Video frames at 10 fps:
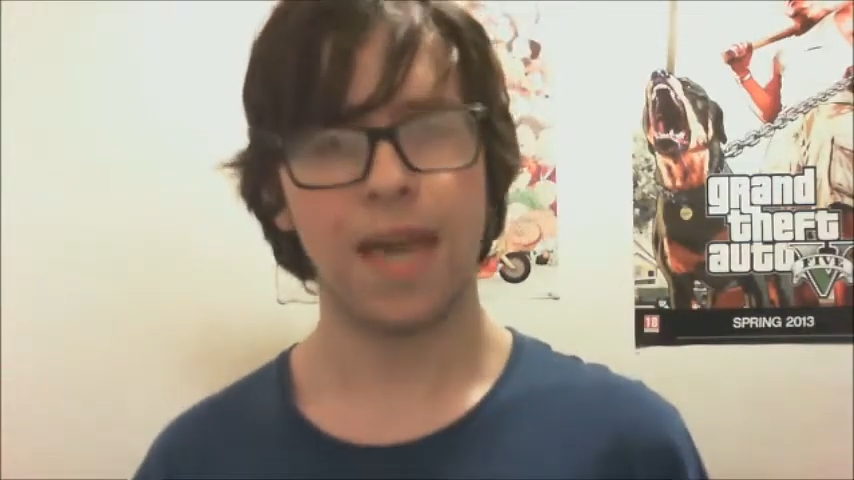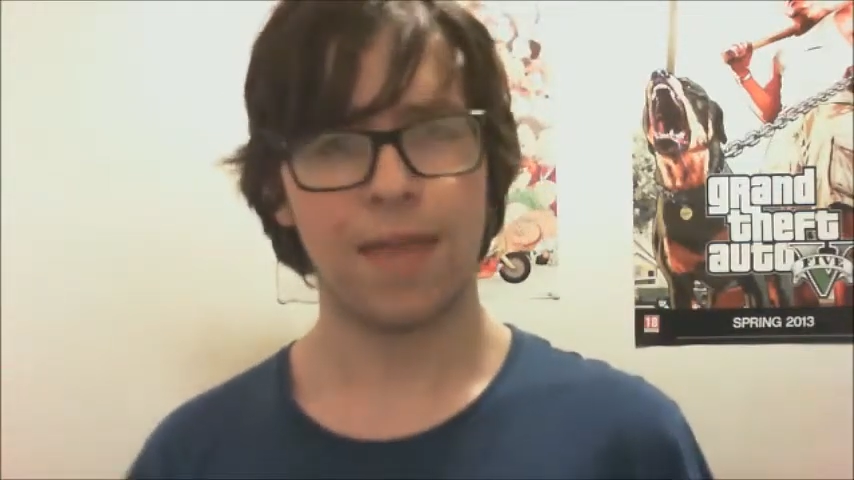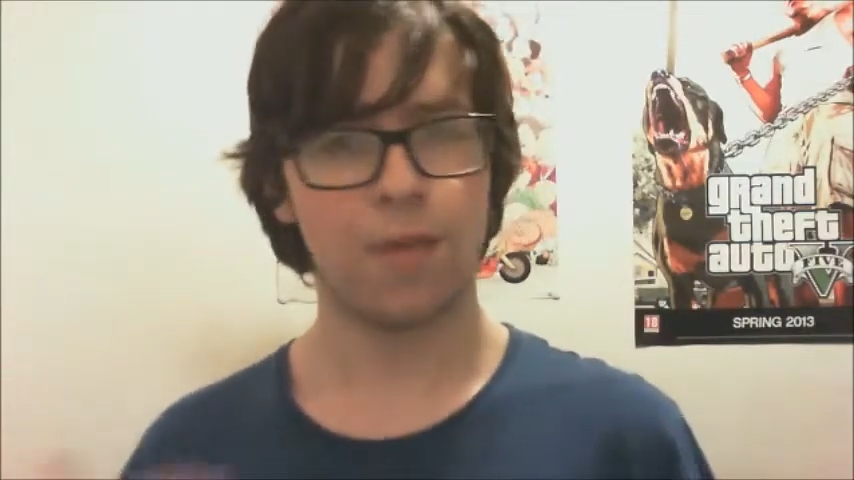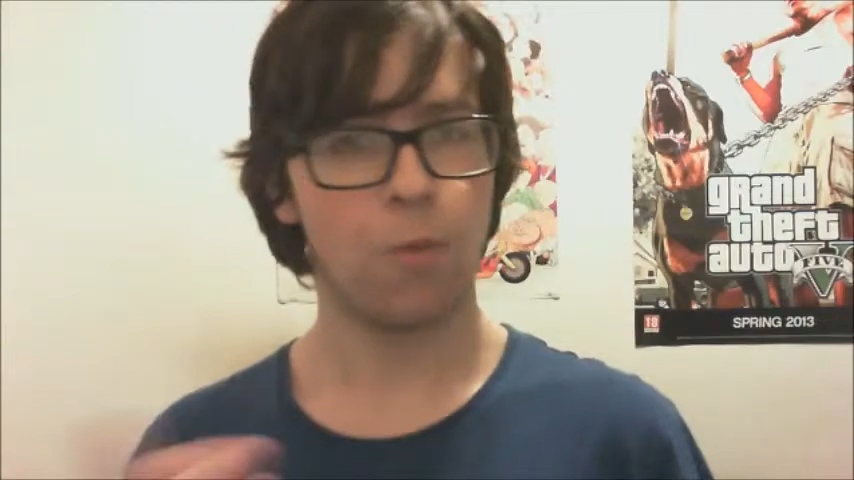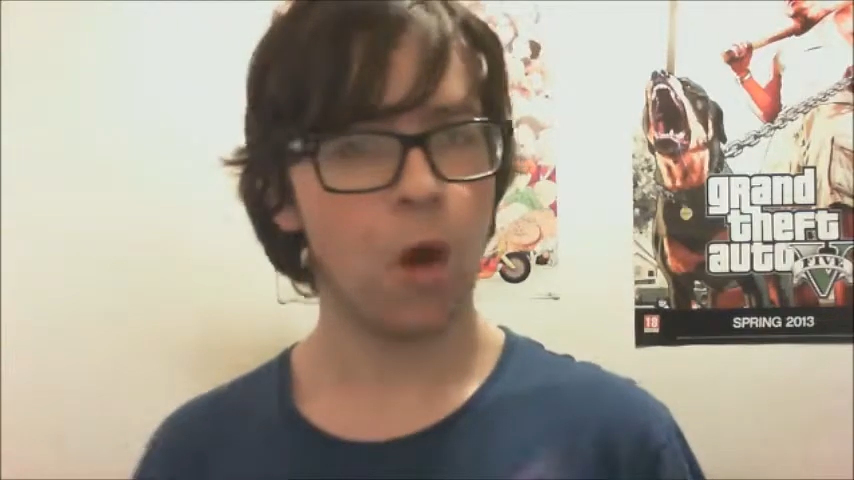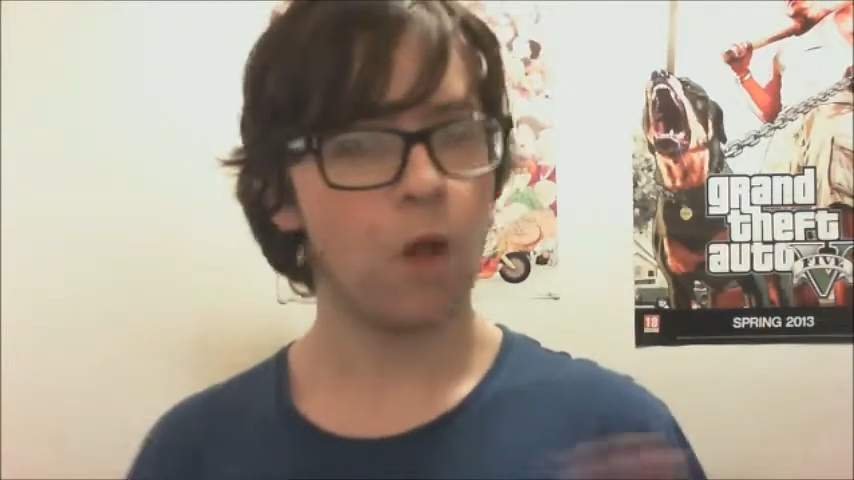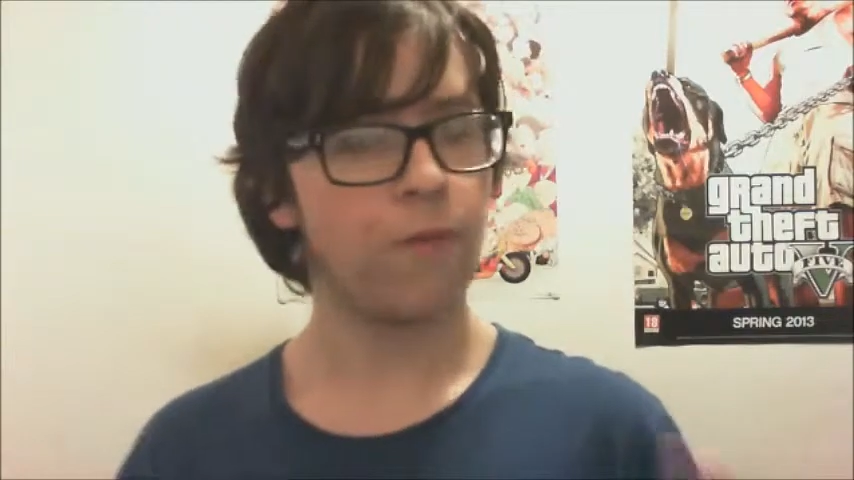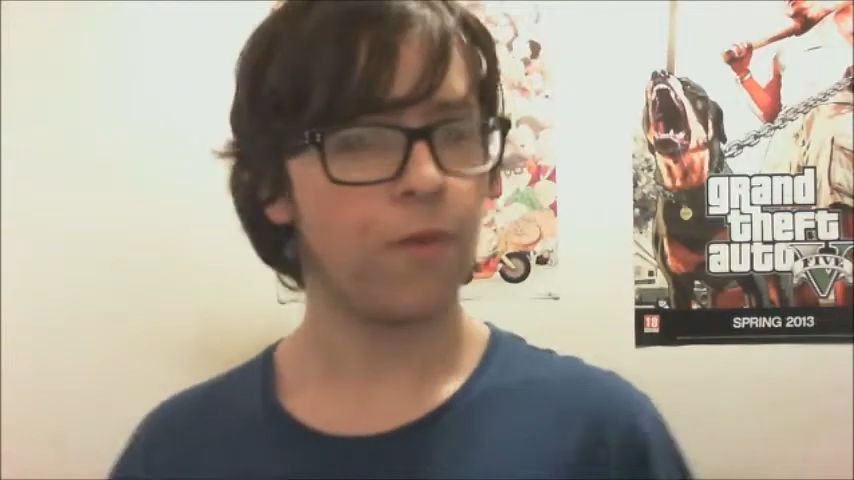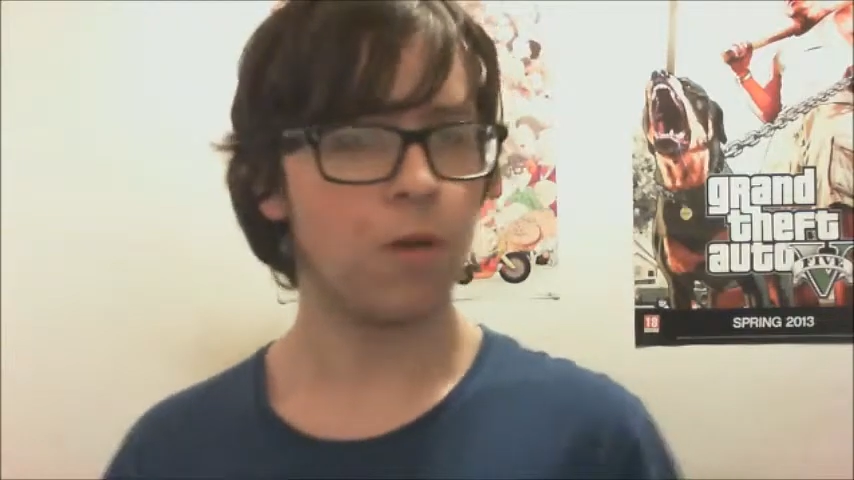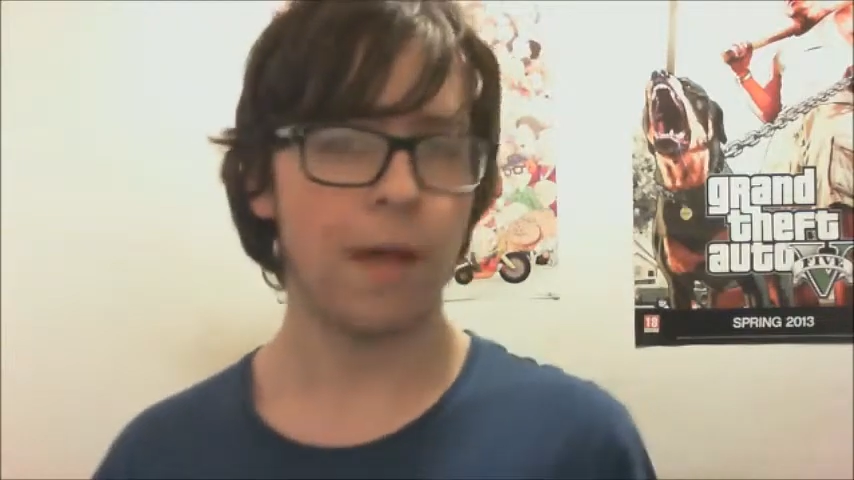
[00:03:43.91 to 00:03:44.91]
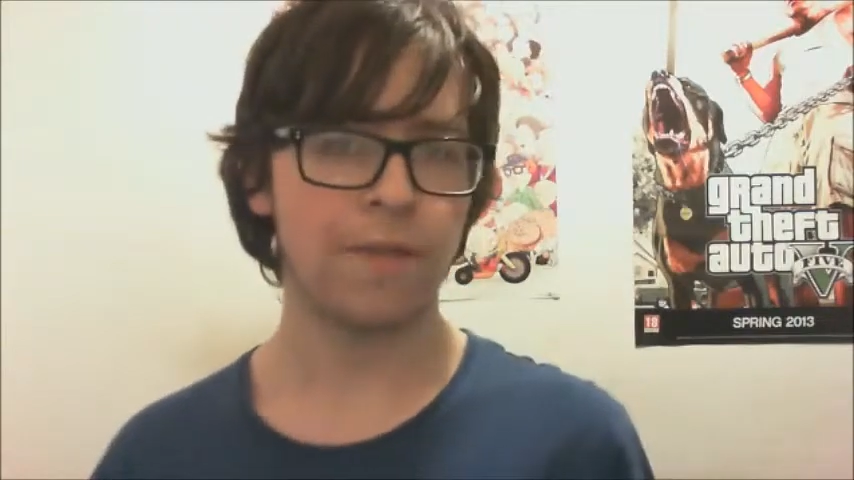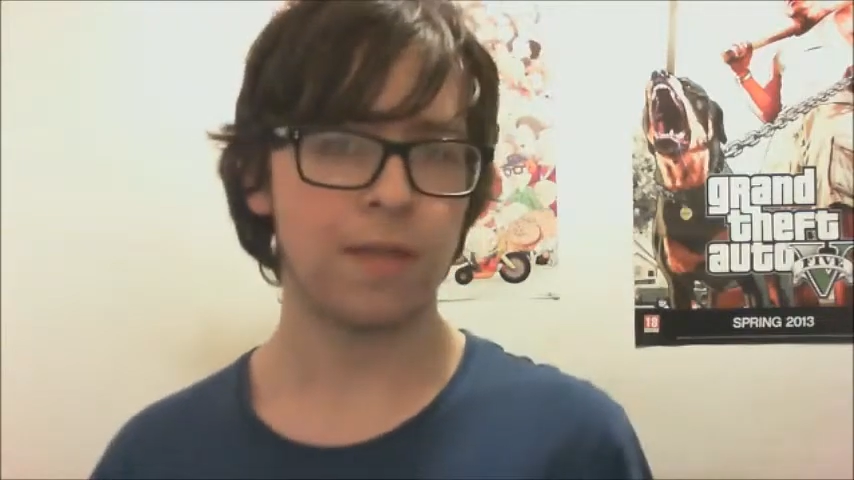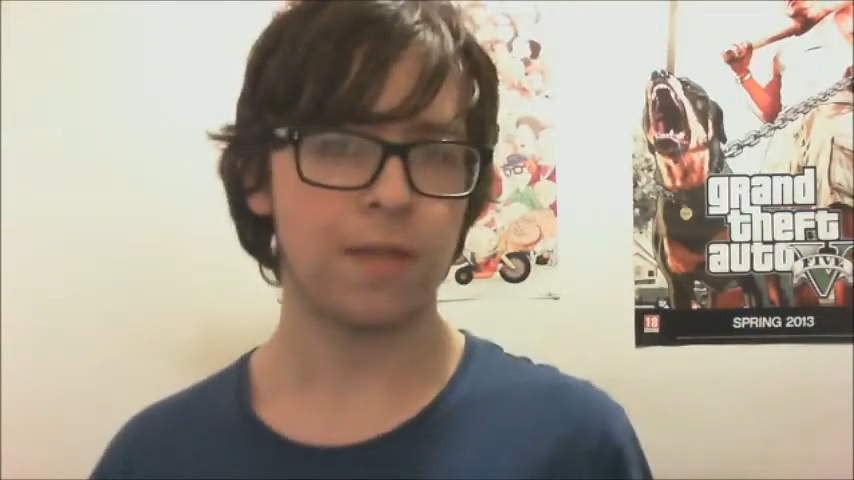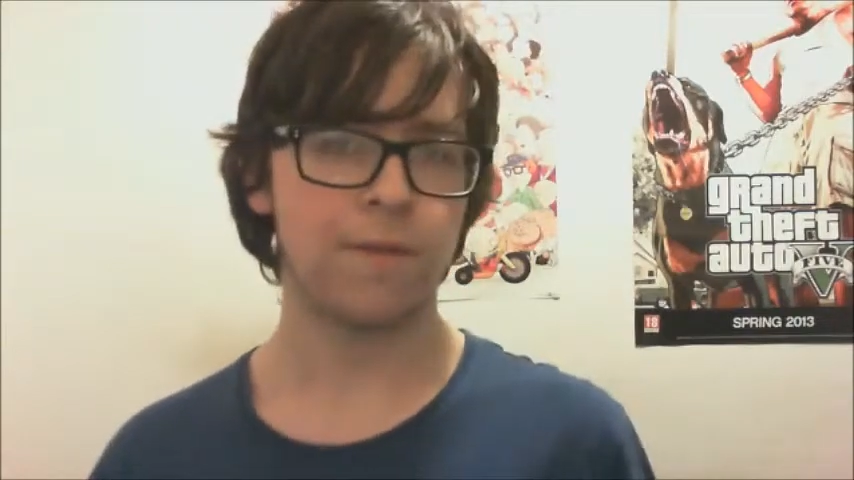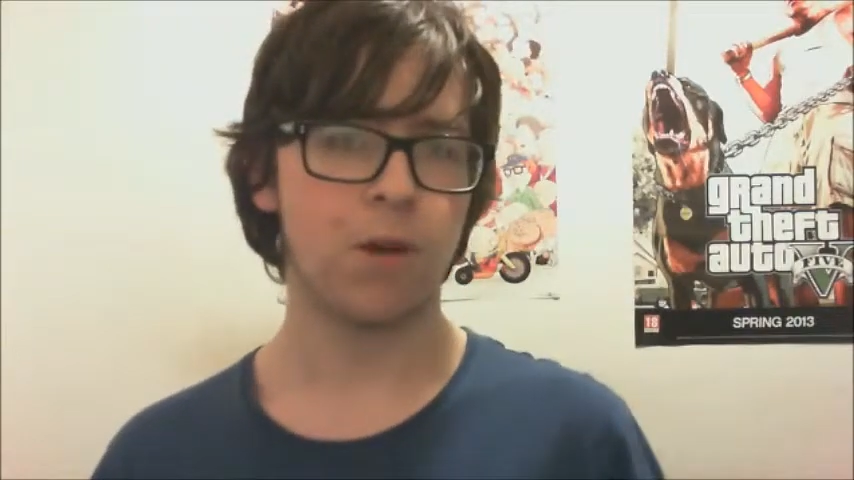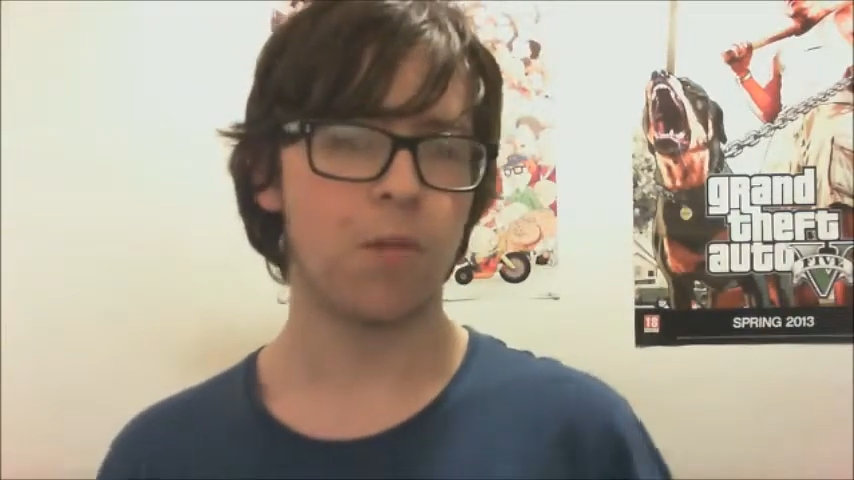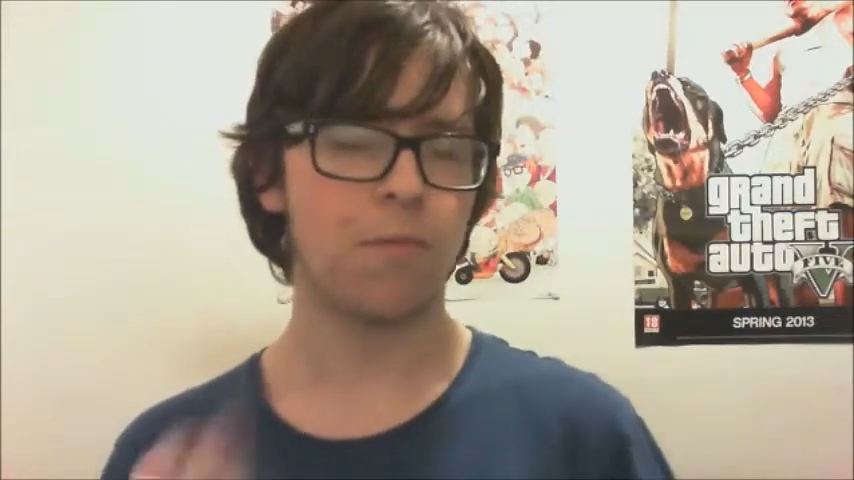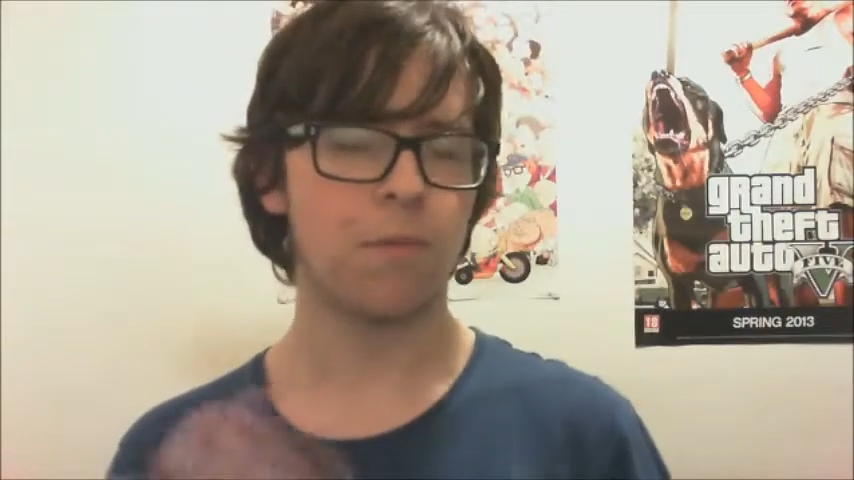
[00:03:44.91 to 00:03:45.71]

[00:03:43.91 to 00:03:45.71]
There were a few laughs in the film,